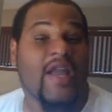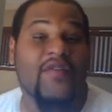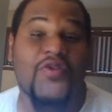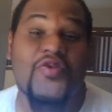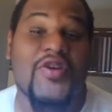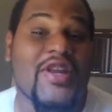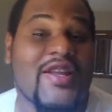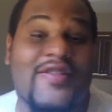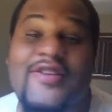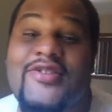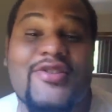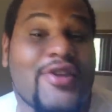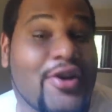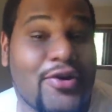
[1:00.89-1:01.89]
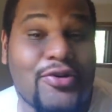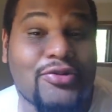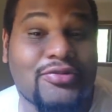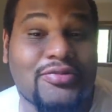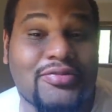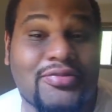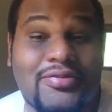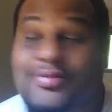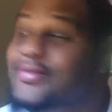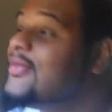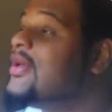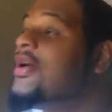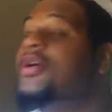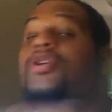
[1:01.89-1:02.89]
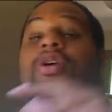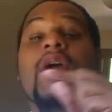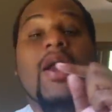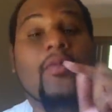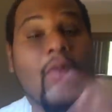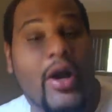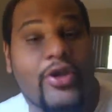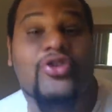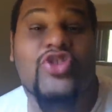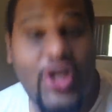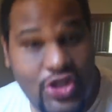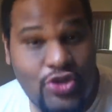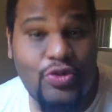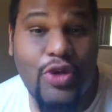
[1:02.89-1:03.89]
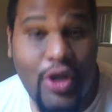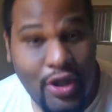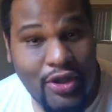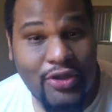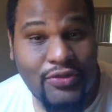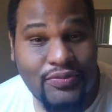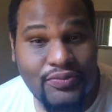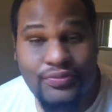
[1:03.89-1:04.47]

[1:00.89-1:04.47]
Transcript: you can hit this note while you sing it to a girl,